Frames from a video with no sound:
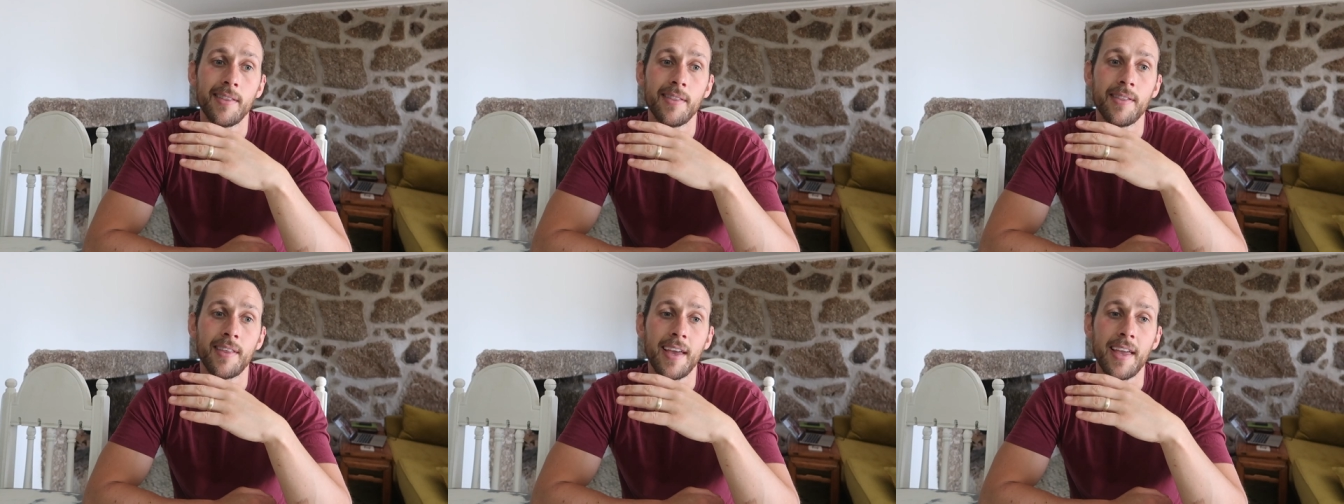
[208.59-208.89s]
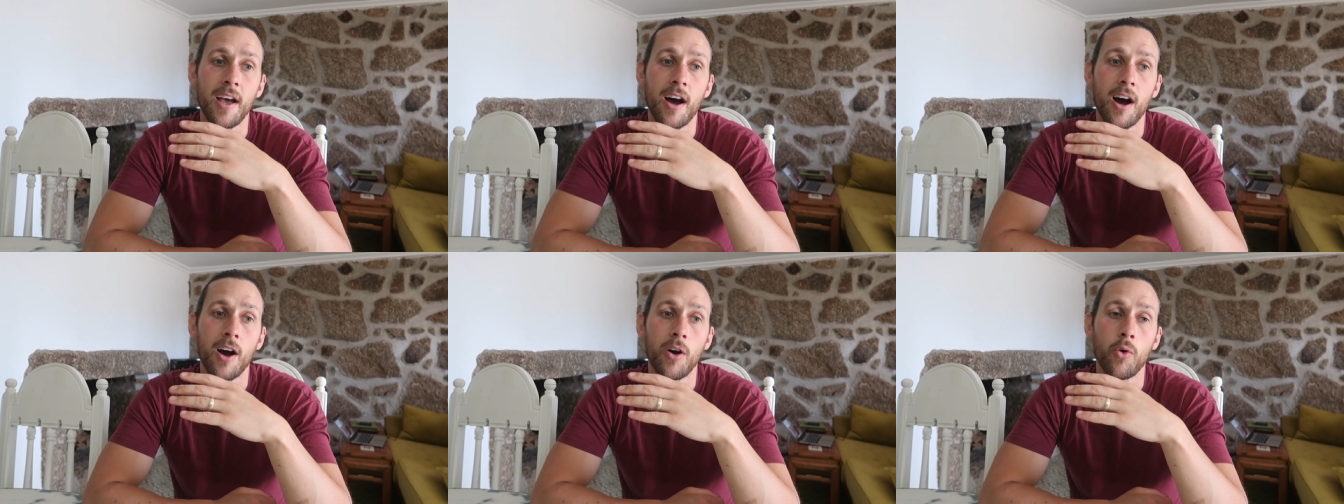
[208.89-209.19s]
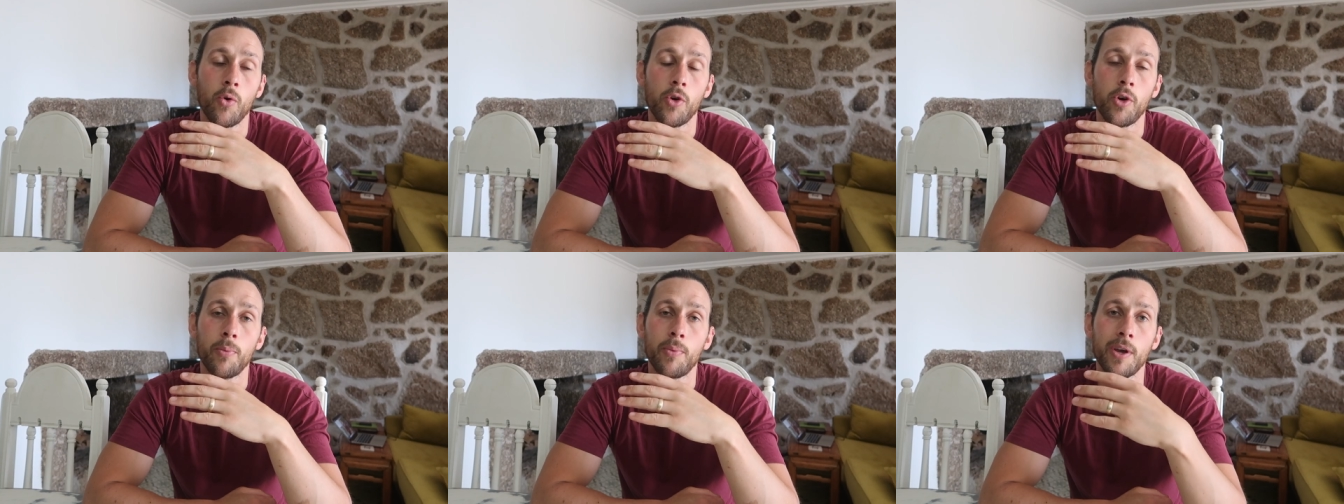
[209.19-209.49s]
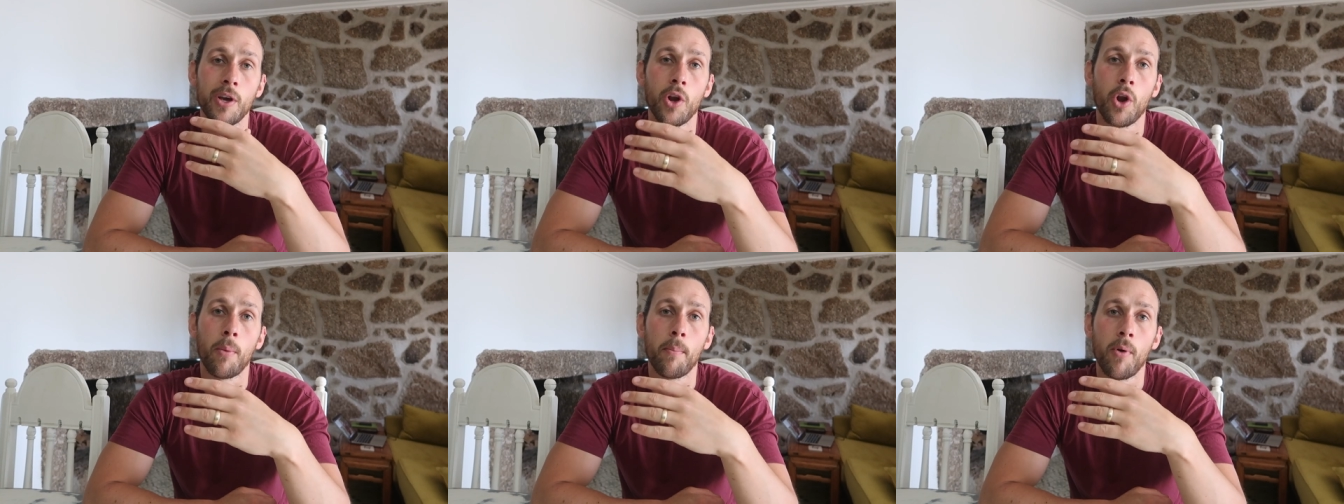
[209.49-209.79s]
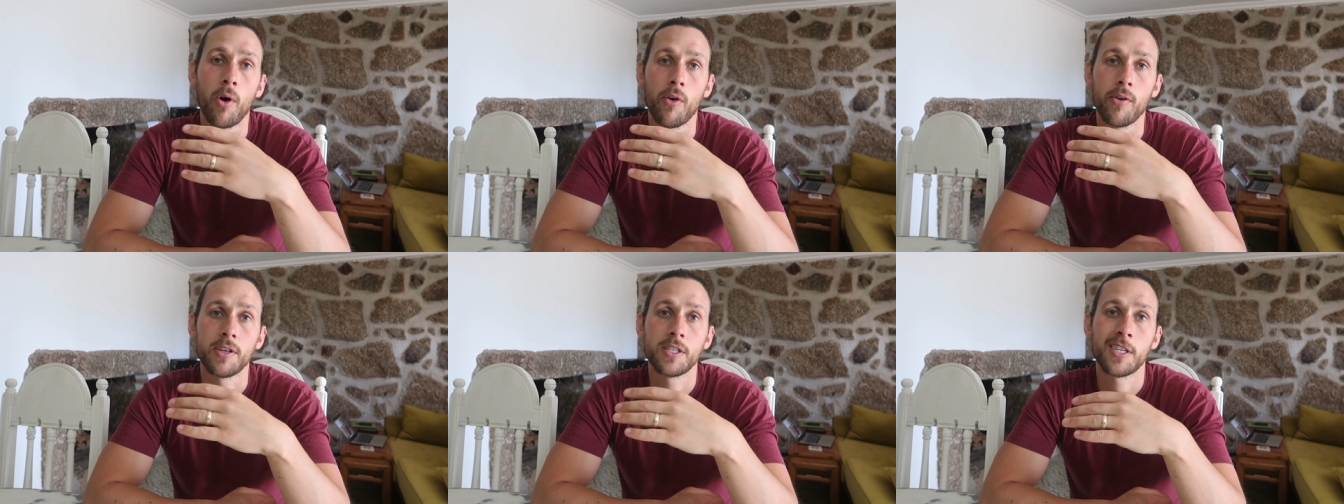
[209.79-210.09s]
they are going to be a lot
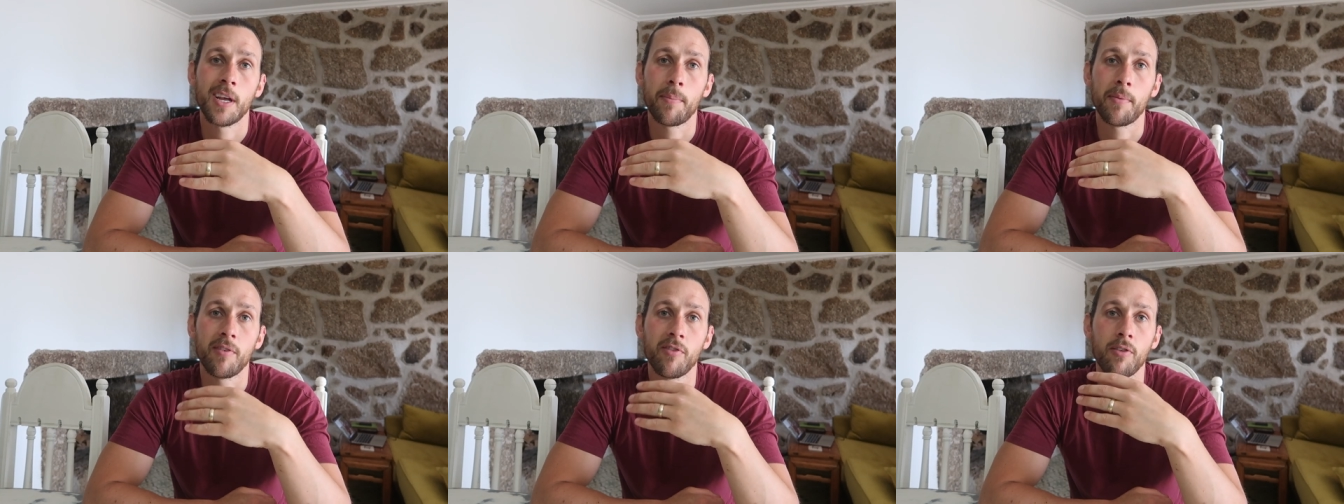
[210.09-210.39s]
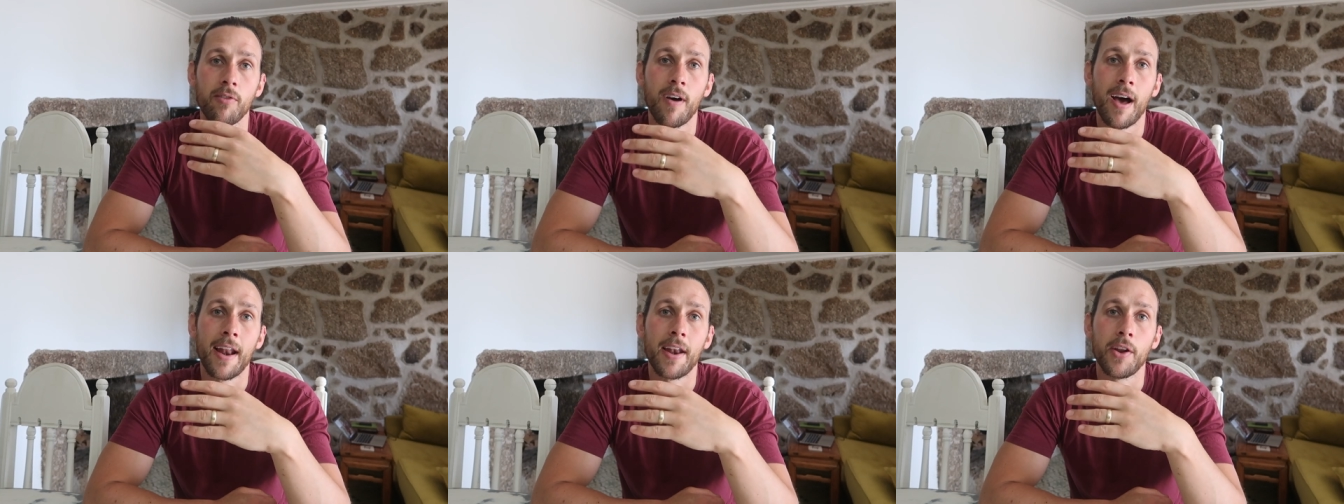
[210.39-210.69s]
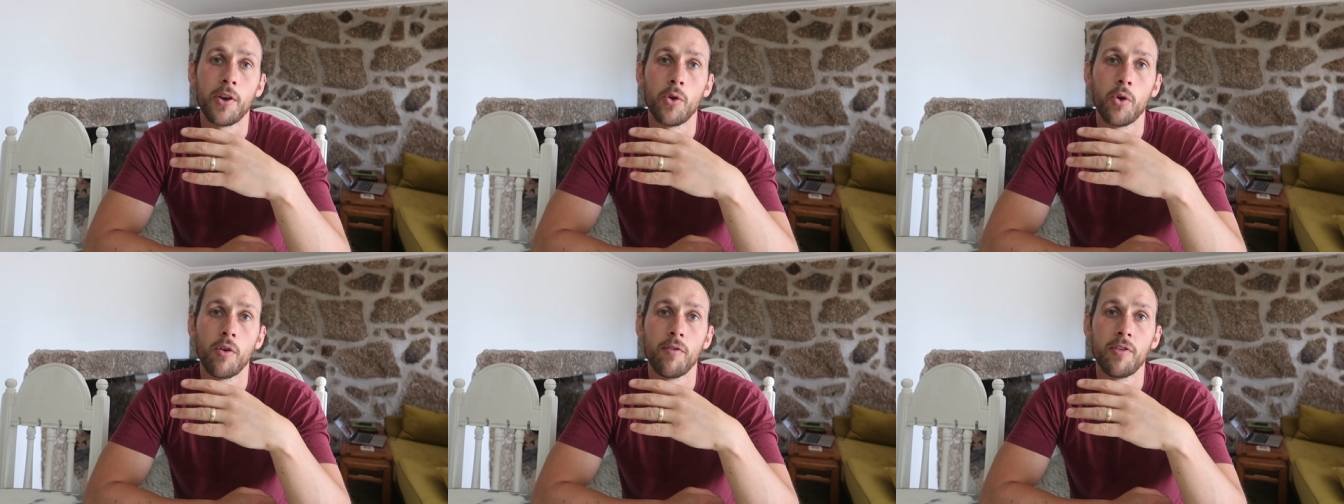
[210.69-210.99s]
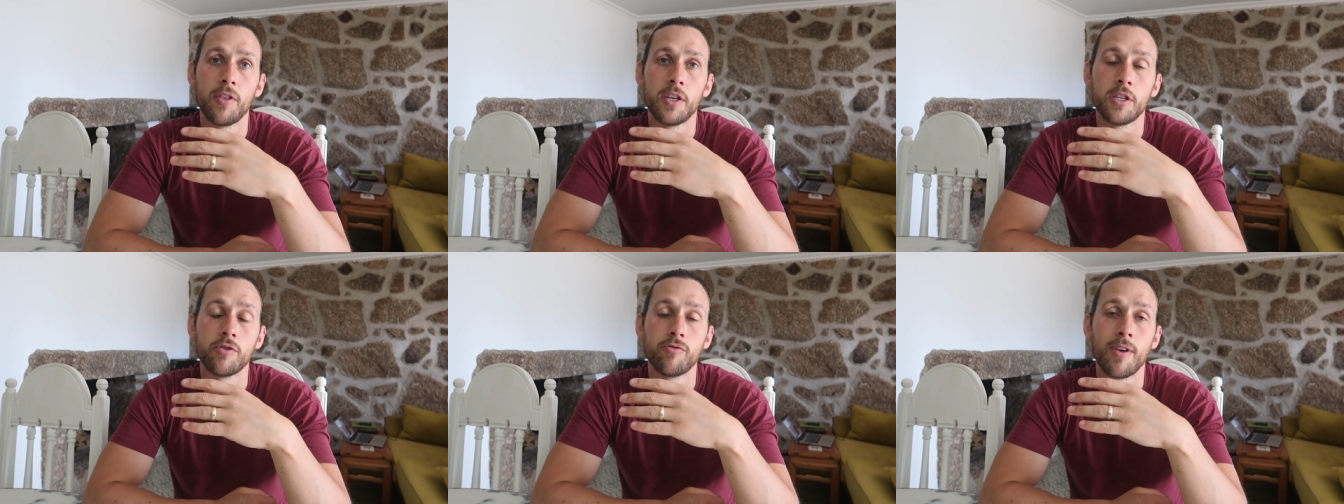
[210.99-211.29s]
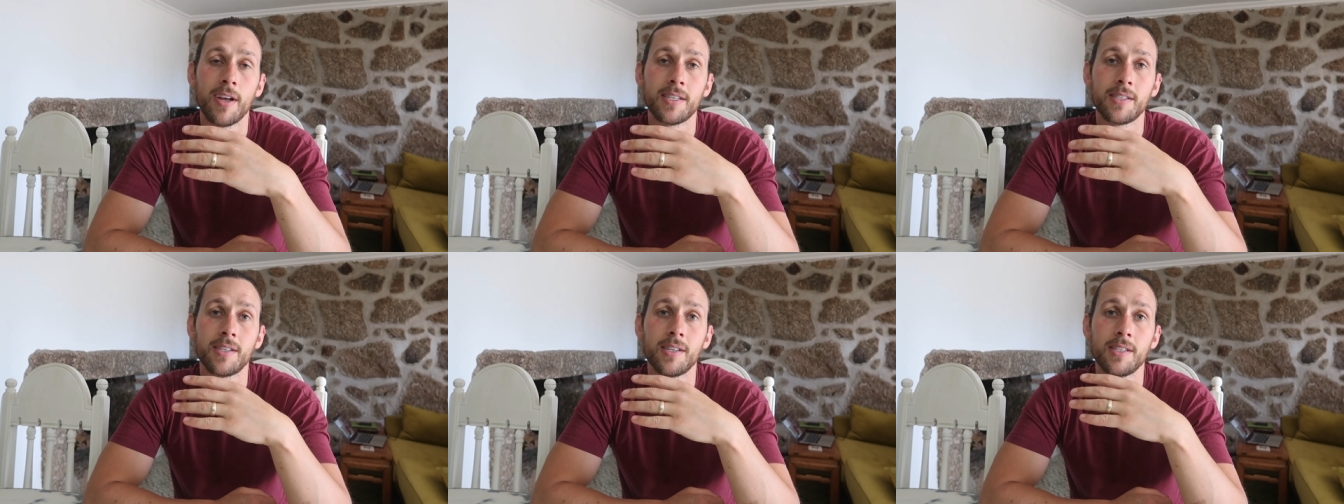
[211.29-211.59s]
more receptive of handing over this
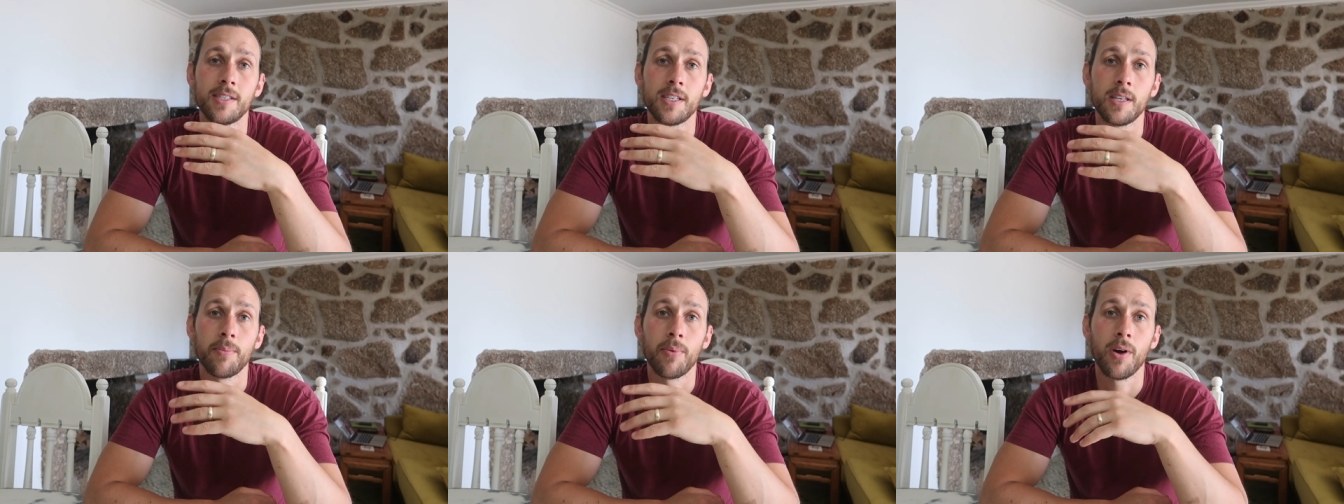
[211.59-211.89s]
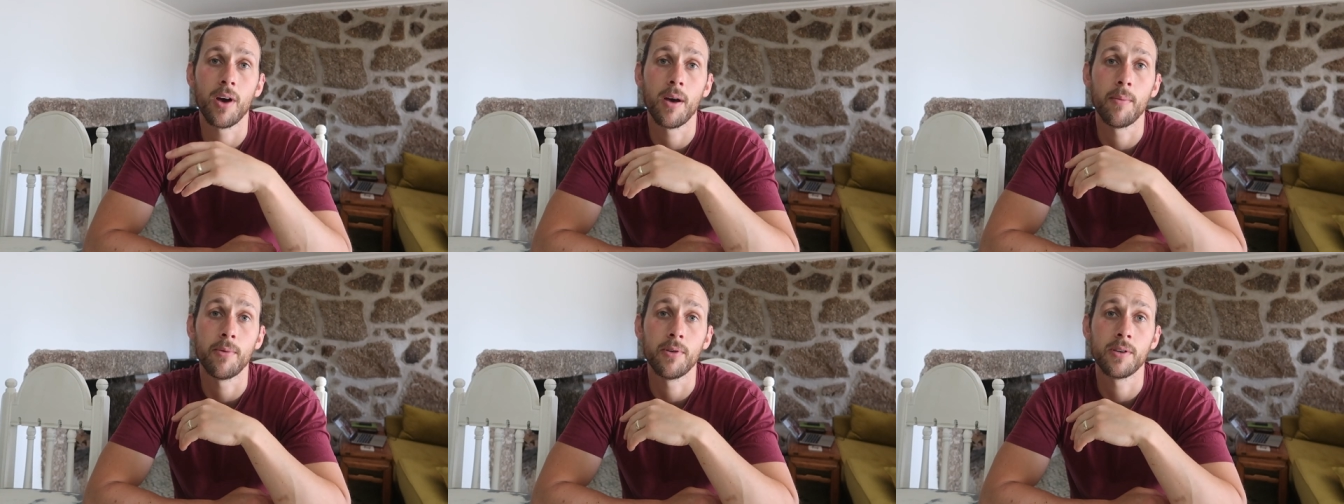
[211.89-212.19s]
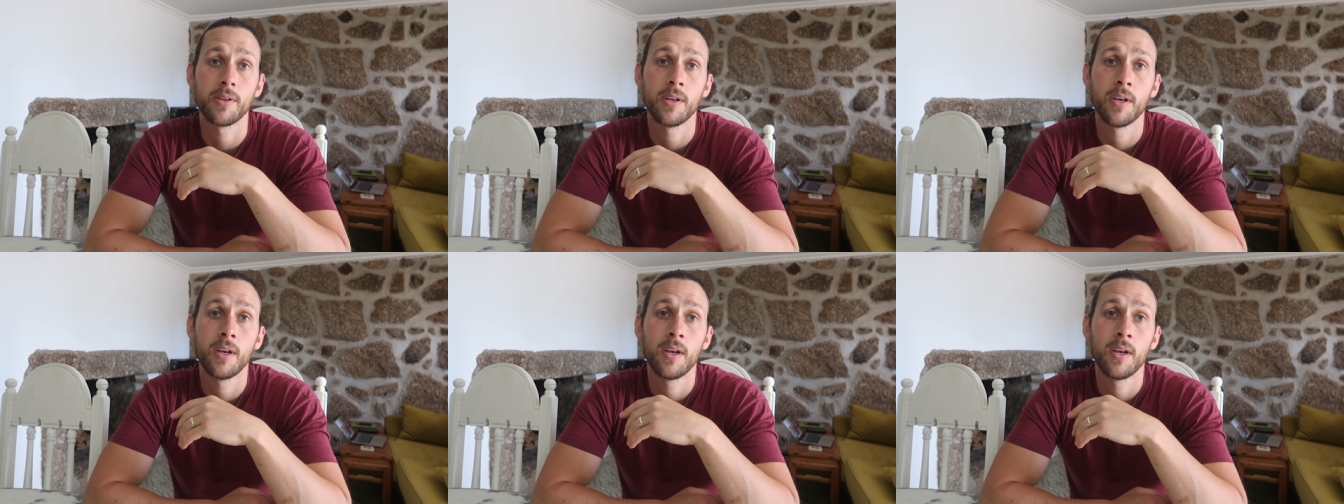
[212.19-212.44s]
residency permit.